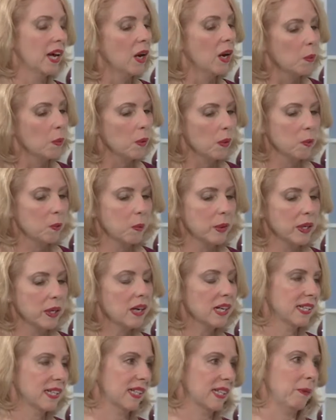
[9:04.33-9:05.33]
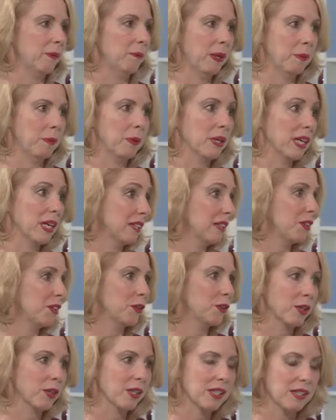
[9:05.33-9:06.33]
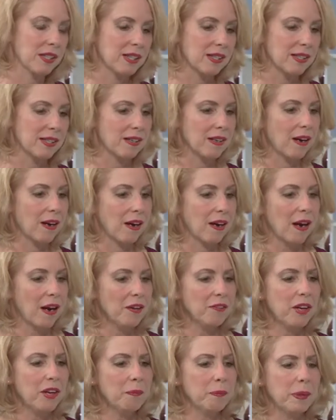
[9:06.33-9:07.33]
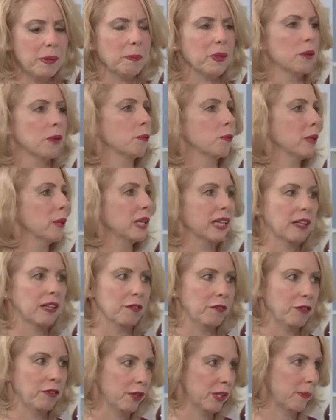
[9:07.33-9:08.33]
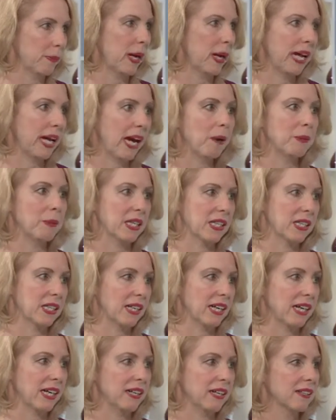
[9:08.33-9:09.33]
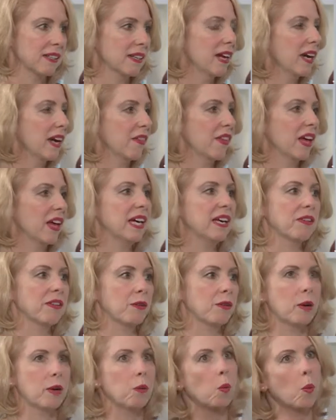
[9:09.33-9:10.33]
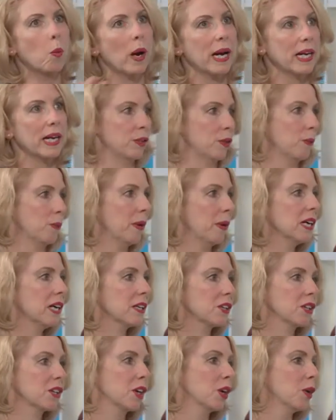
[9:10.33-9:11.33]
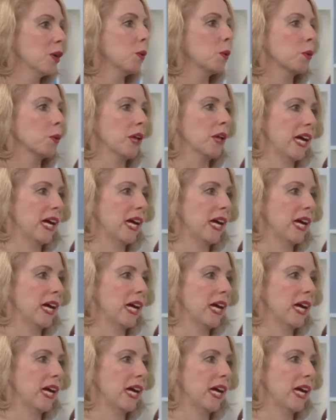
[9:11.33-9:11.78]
Well, when I see people as a nutritionist, I find people are really confused about how much to eat. They either eat way too much or they